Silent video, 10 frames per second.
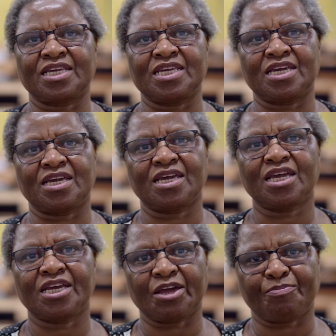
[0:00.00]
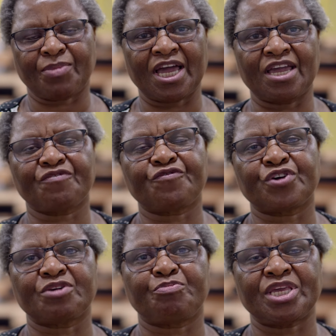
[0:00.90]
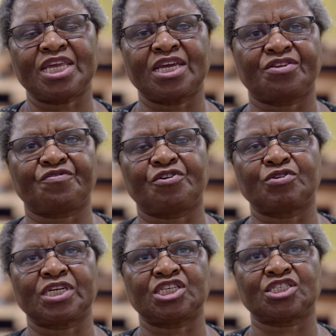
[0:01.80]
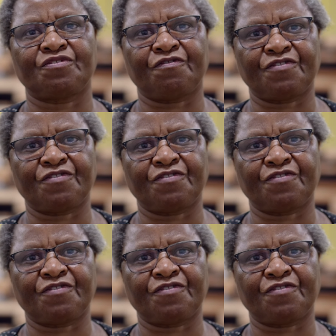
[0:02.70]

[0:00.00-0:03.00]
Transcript: the year and apply for the BEd Foundation